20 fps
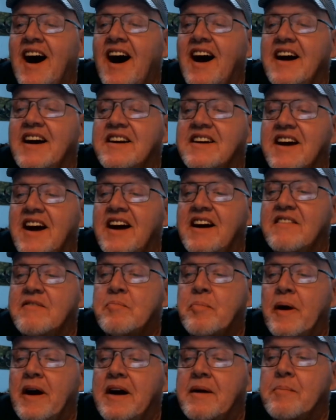Hiya,
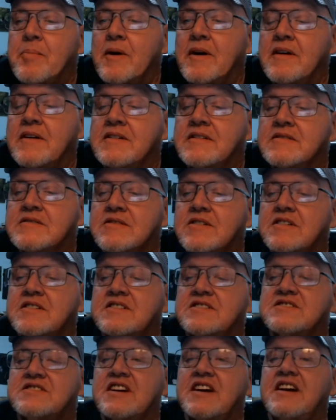Dave Piper. Good
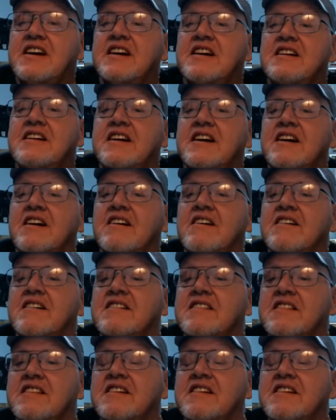to see you in here.